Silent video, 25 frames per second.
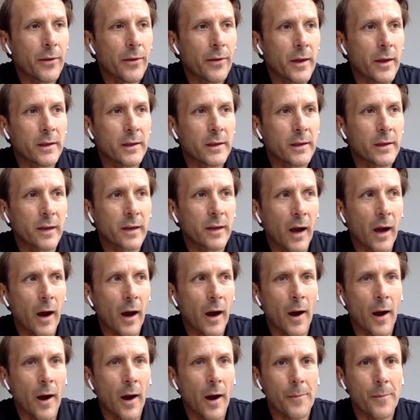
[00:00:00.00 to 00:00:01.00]
I think it's
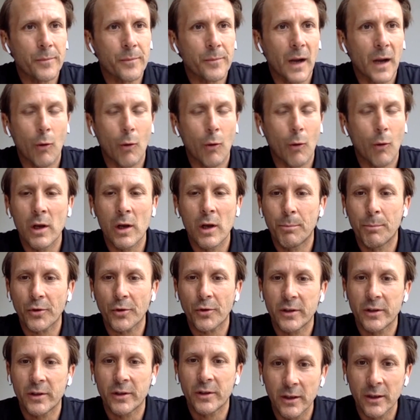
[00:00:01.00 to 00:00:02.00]
a really
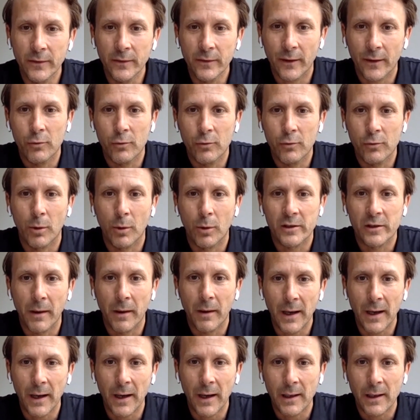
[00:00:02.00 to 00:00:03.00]
positive that football
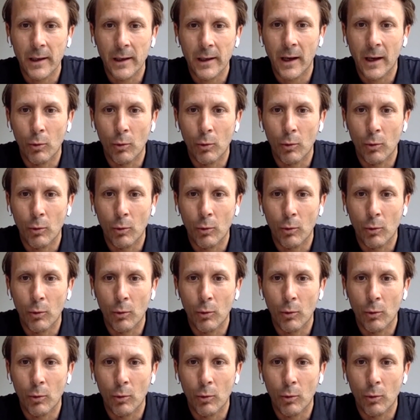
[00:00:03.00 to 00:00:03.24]
is back.